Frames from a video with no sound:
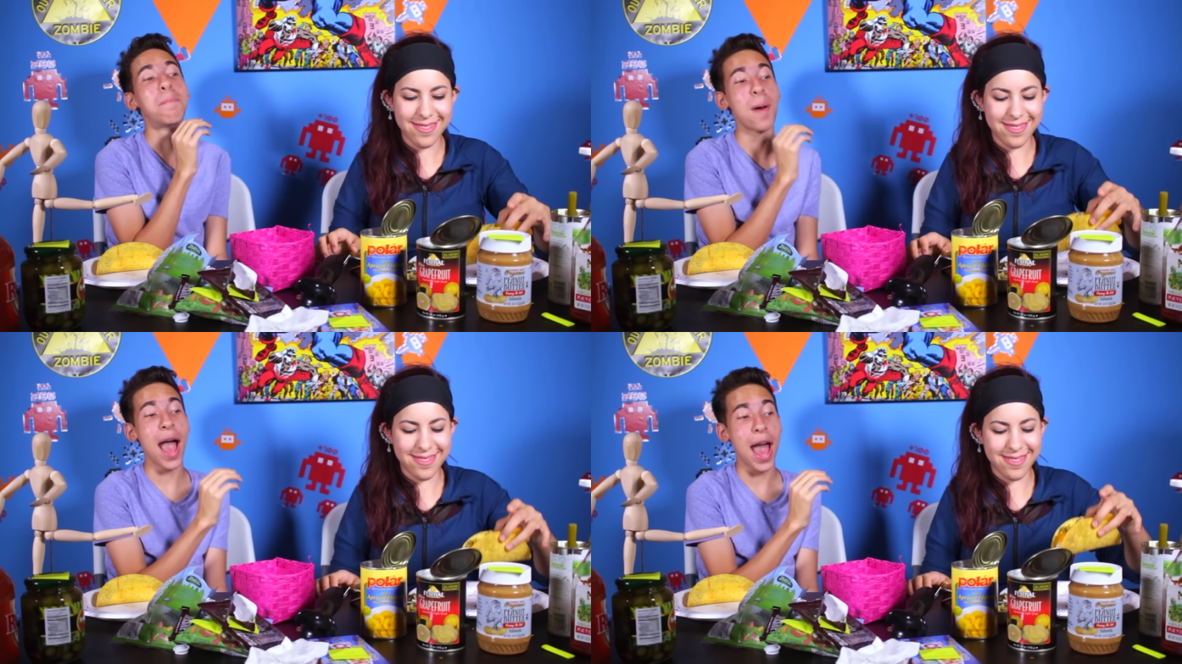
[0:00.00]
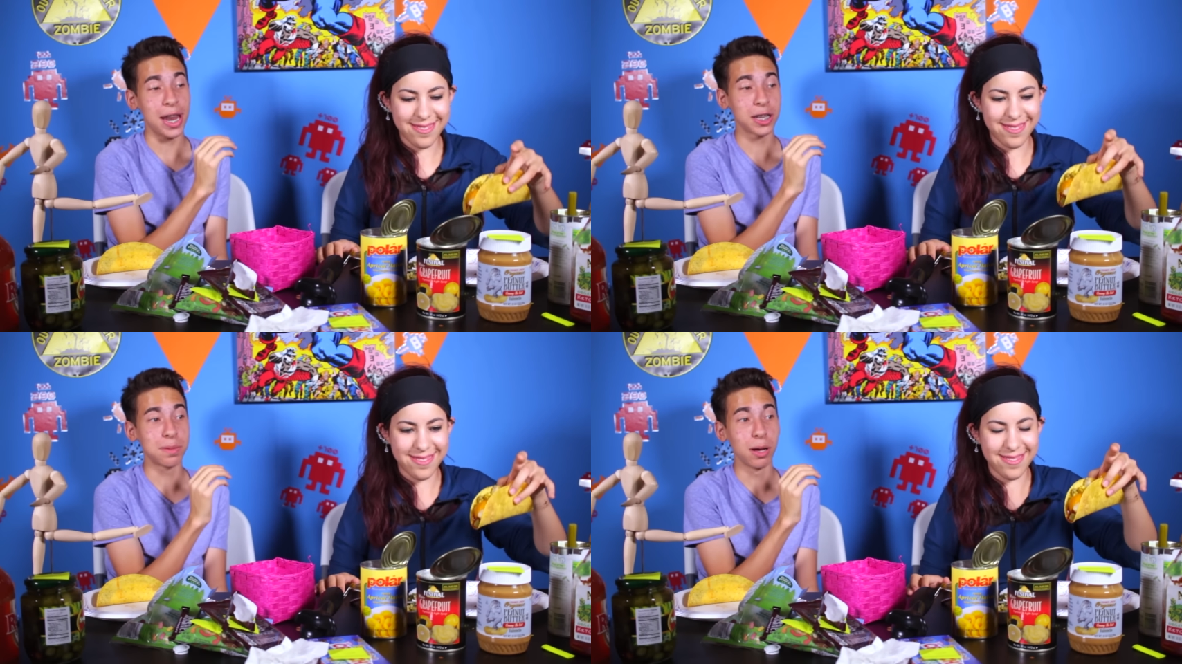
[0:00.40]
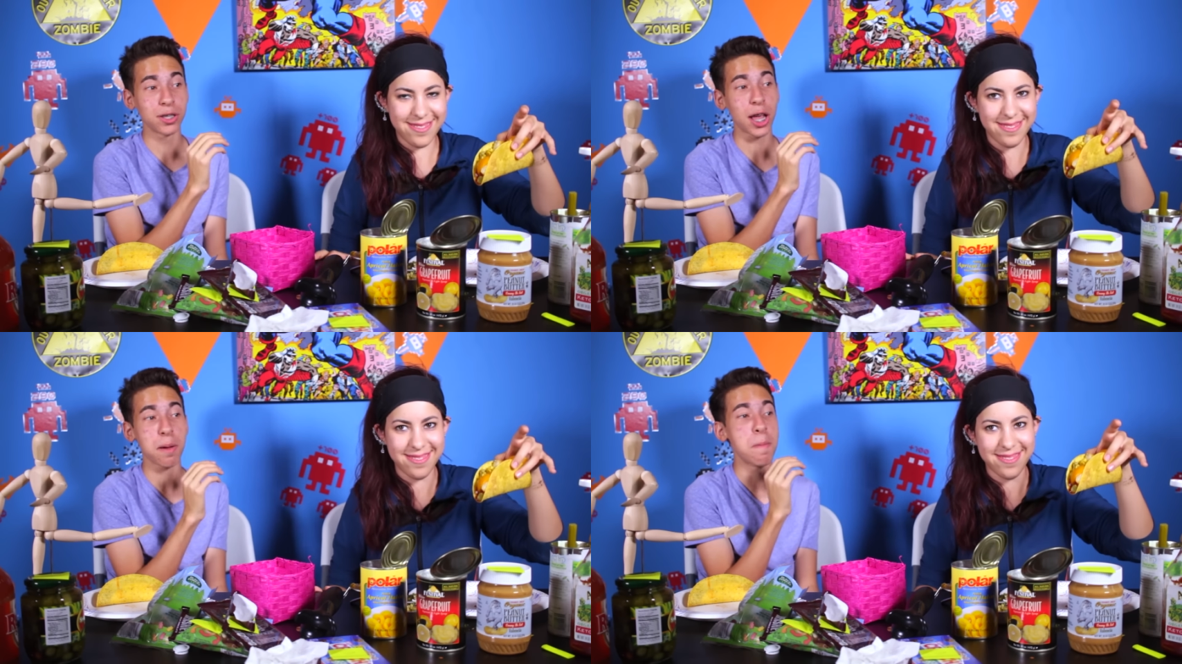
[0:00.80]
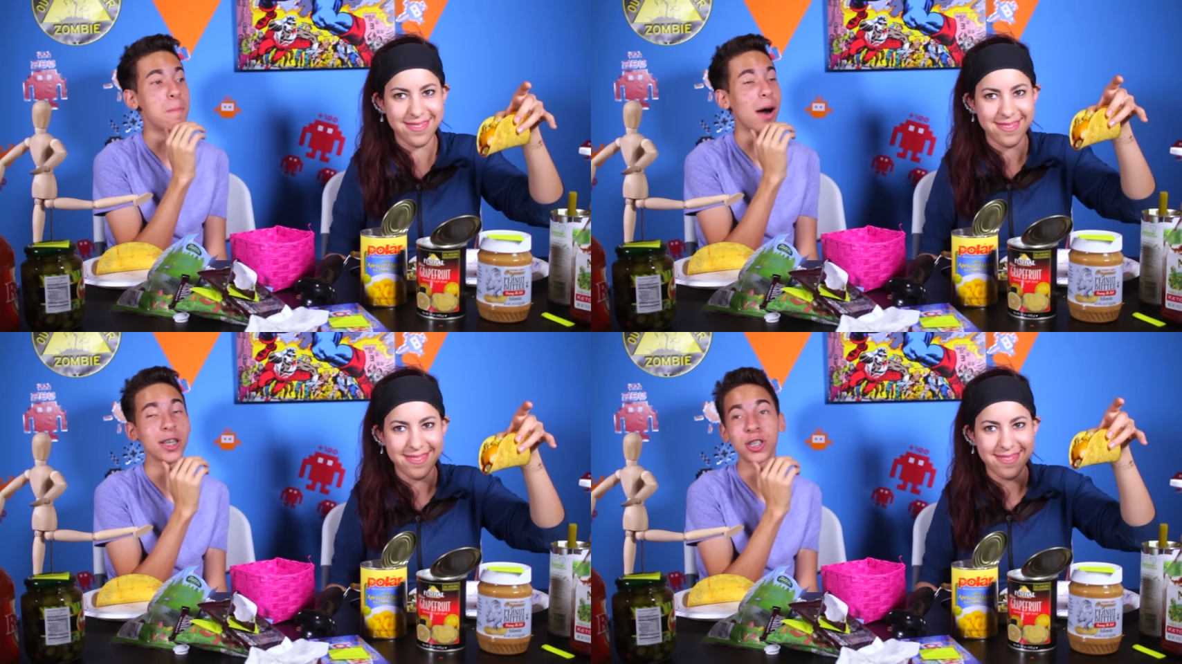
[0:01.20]
Speaker 1: bad. It smells like
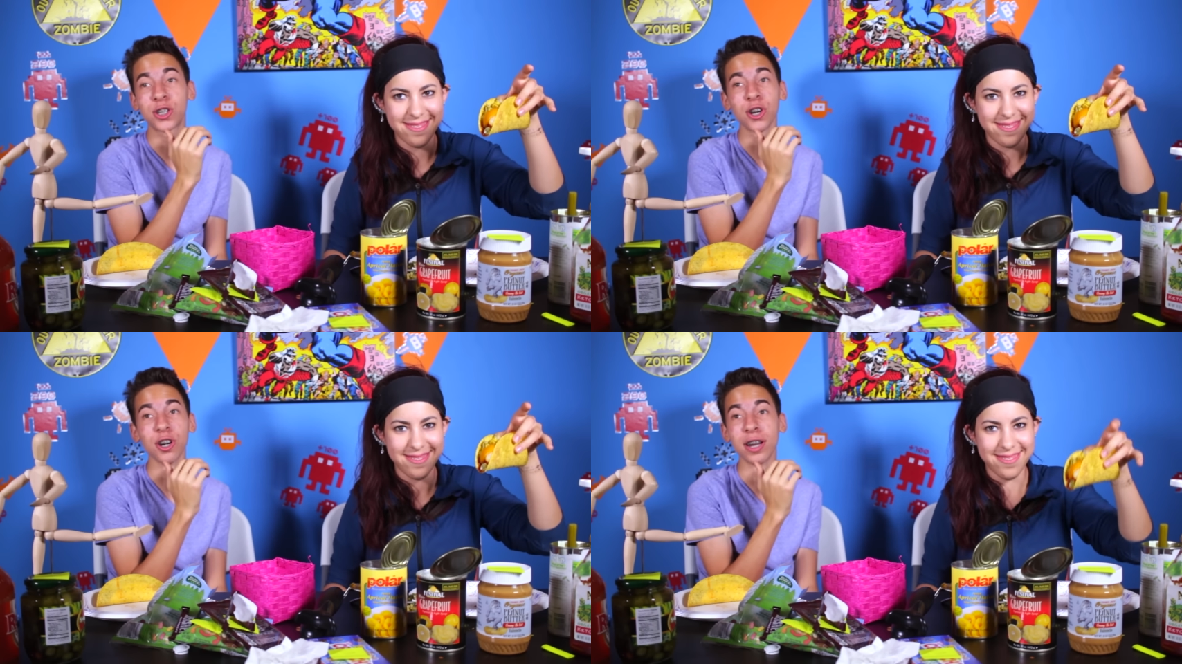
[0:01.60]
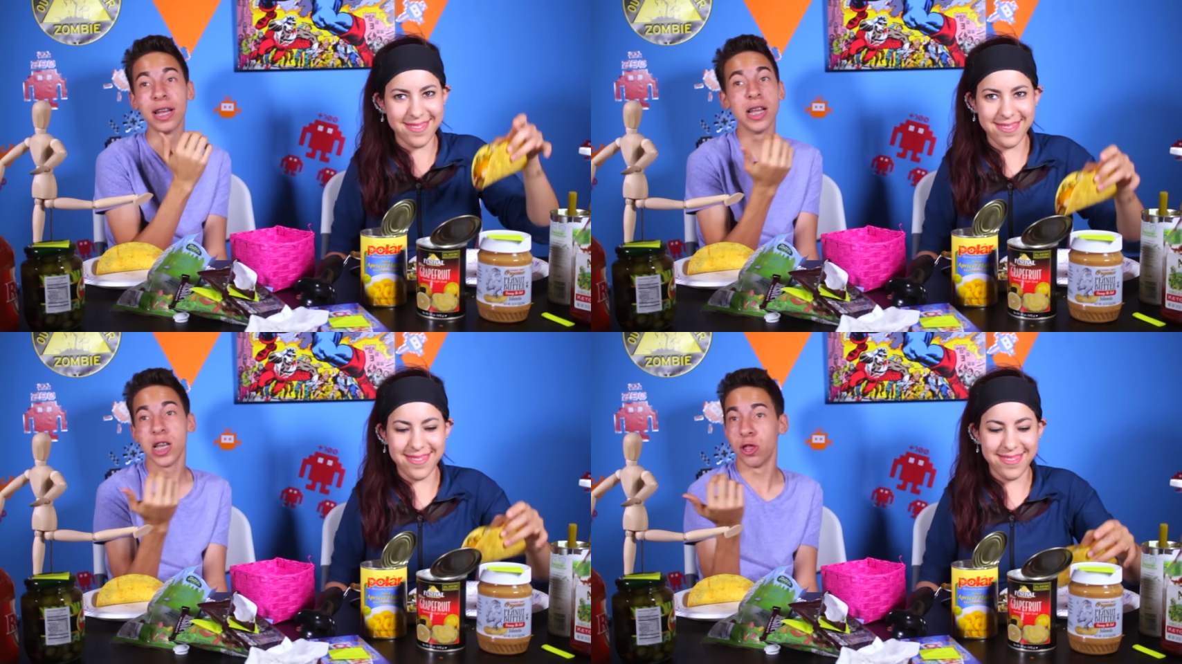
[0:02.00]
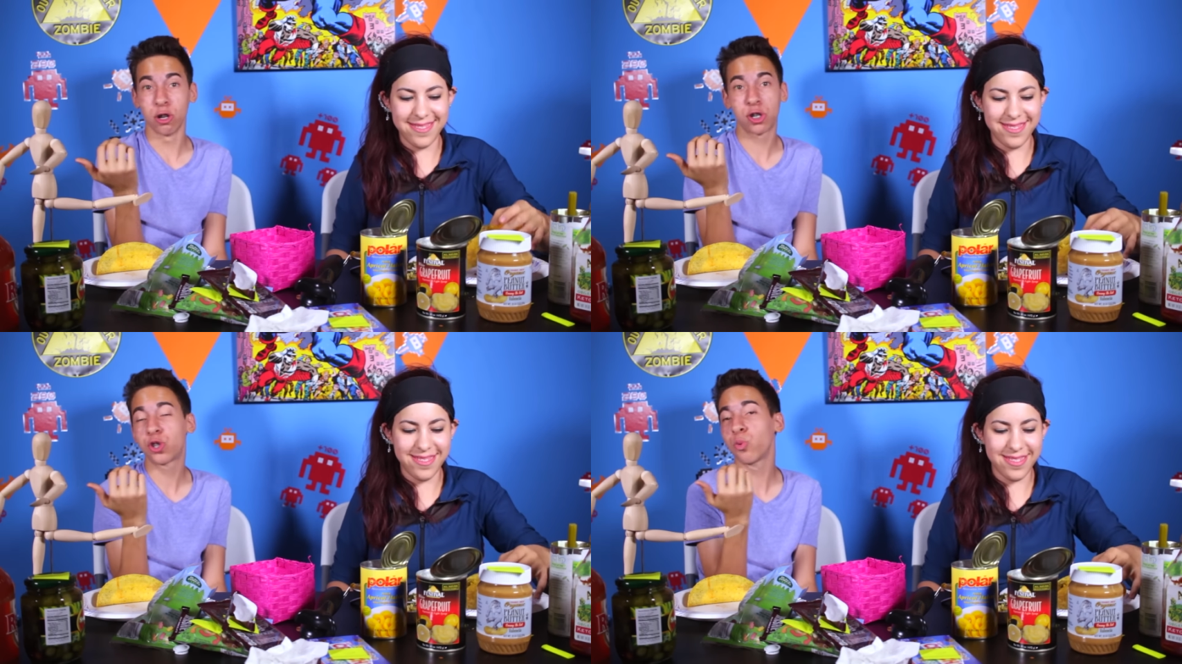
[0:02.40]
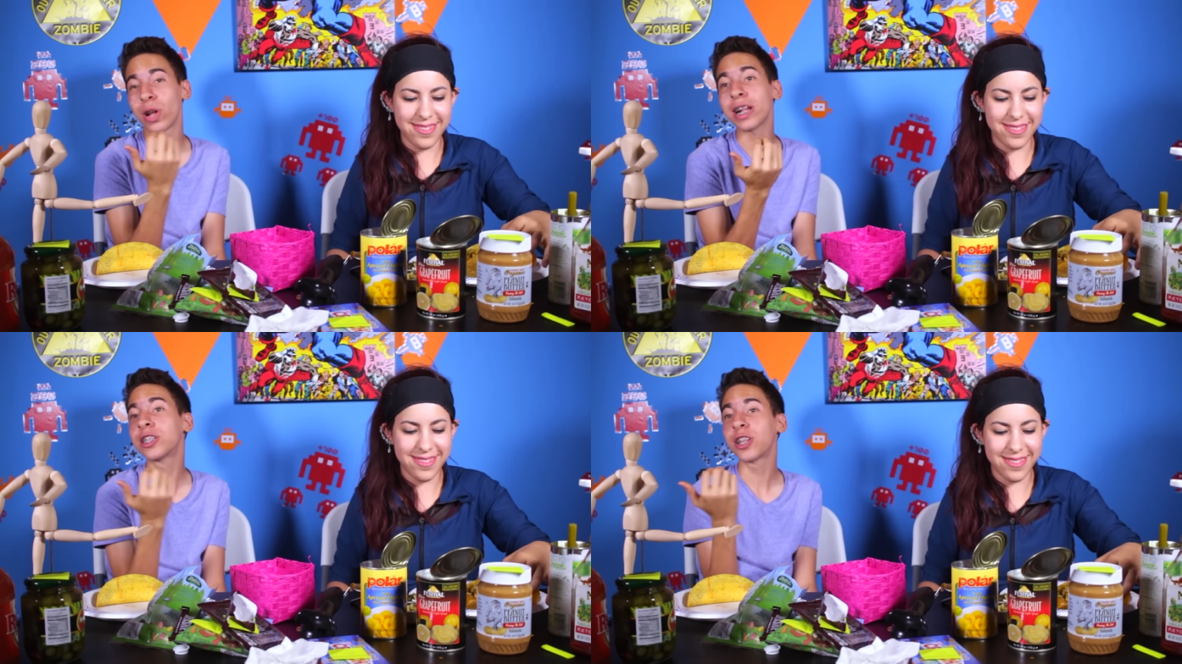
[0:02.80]
mustard and there's
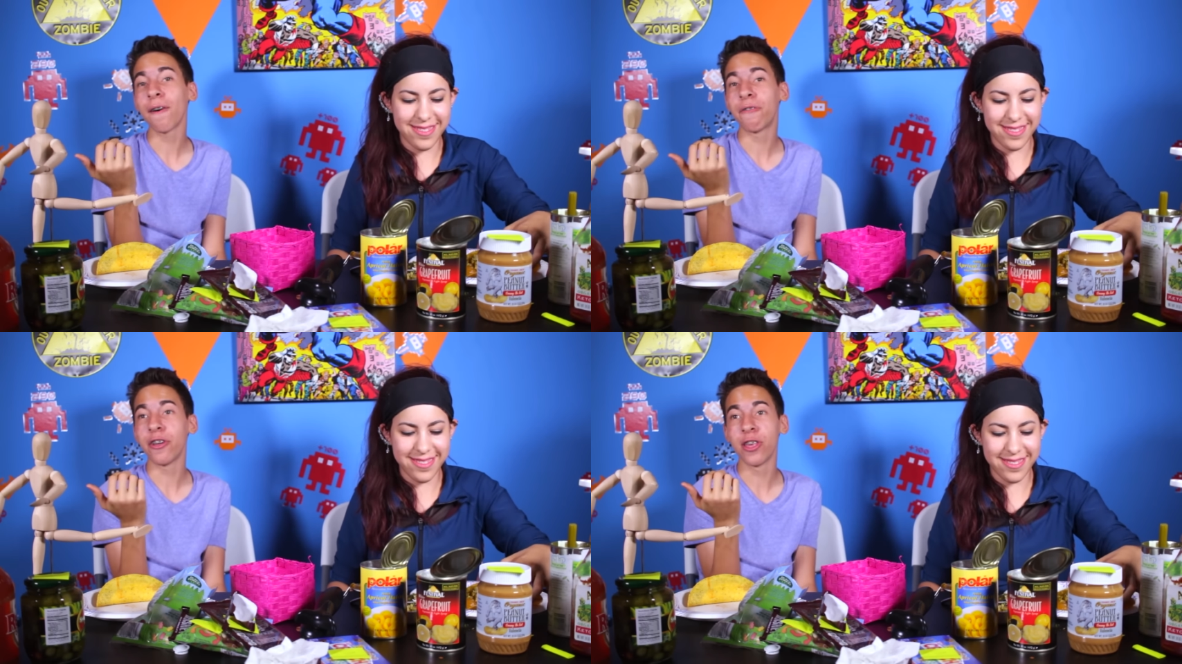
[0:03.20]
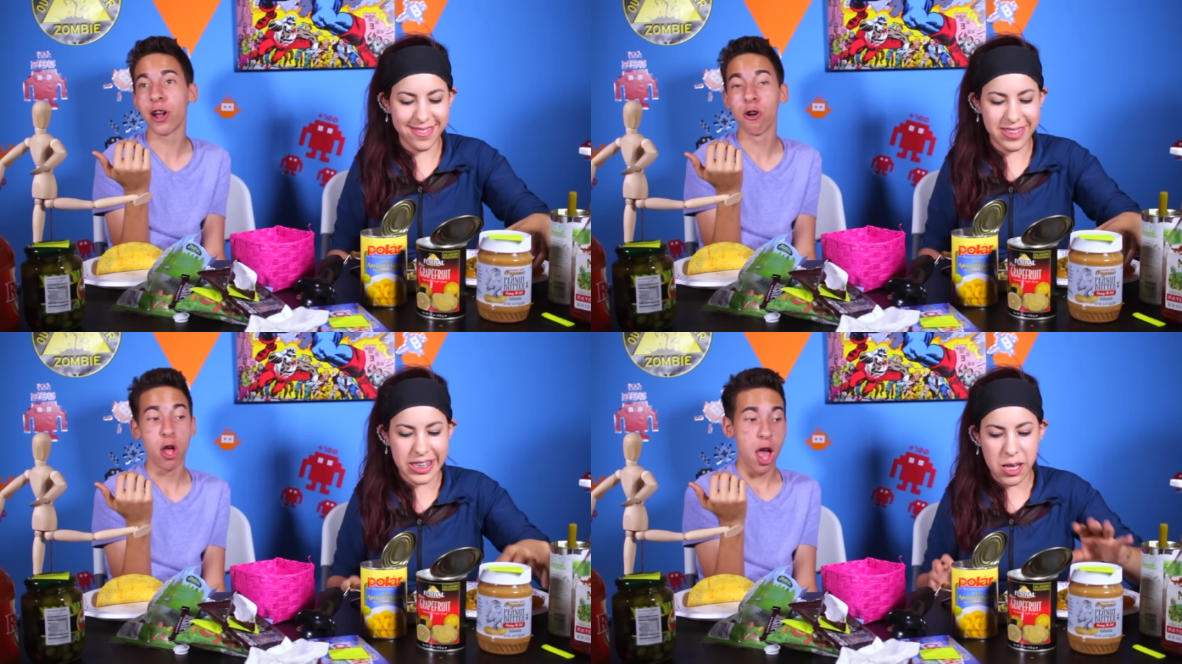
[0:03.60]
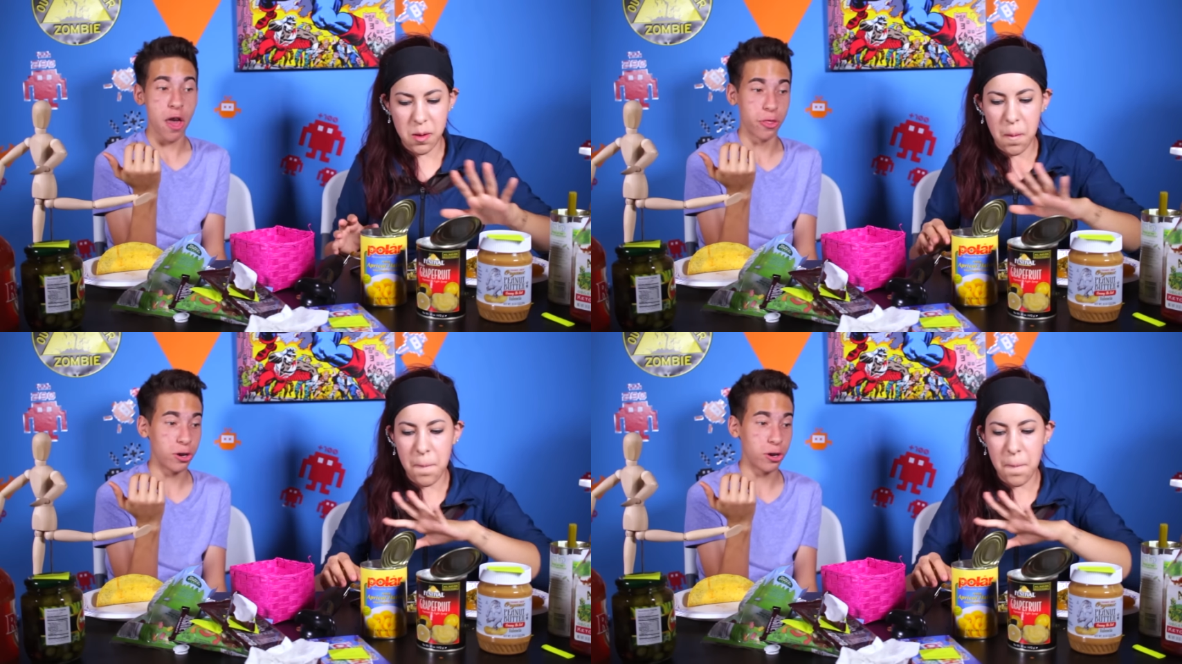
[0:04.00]
sweet stuff in there and